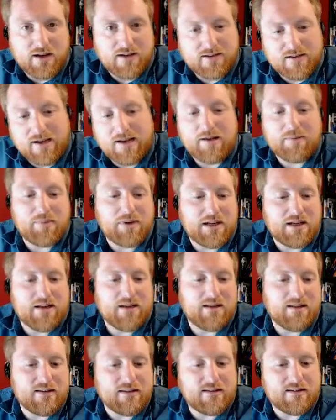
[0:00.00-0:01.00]
type it
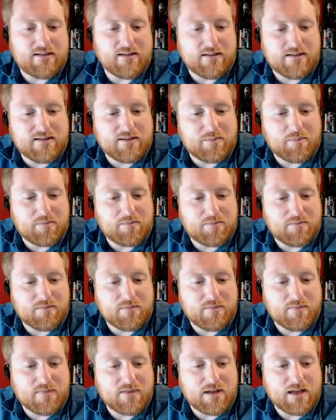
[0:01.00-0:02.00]
is and some,
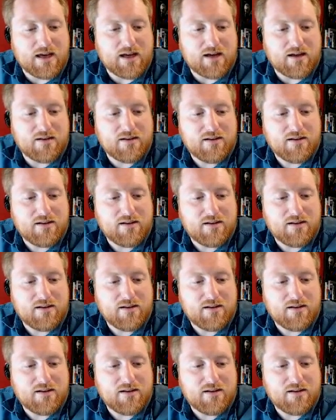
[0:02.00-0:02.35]
yeah.